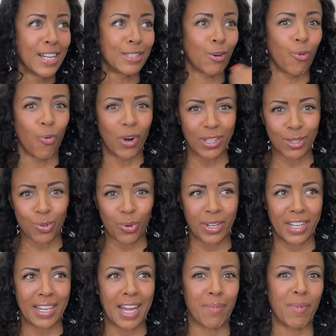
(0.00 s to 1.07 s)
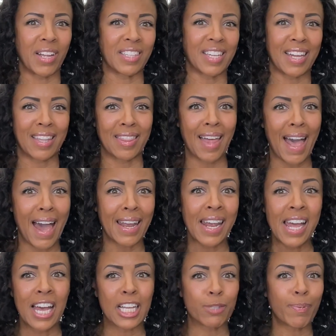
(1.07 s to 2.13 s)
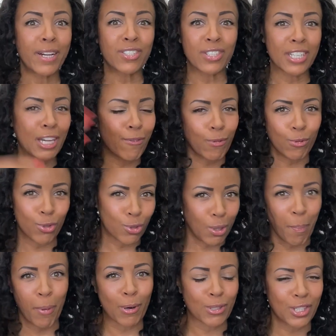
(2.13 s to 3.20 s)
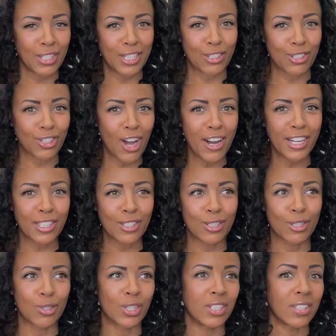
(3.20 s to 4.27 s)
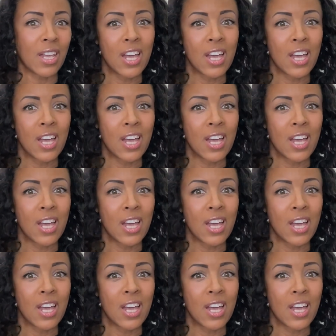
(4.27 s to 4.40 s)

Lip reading: to 120 and maintain that, especially if the person that you're talking to is